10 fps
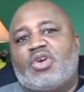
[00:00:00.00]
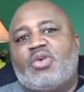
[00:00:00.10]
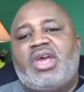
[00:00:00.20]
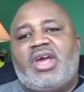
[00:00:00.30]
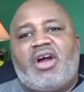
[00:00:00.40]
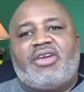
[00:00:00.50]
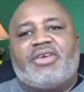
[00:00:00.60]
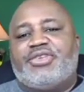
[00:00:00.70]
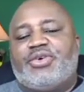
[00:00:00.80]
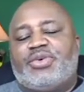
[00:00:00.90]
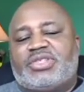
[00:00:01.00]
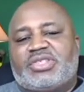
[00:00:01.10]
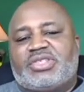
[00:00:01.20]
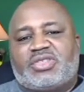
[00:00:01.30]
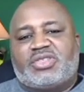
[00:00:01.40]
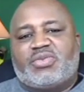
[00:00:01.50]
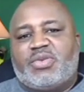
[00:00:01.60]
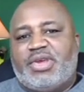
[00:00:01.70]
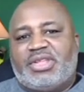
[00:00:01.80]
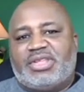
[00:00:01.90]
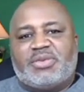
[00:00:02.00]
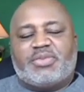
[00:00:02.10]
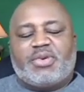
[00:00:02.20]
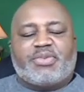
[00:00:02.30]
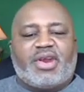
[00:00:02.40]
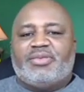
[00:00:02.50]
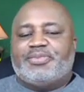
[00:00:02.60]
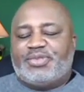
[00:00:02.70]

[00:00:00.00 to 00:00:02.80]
So all you have to do is just repeat this simple prayer.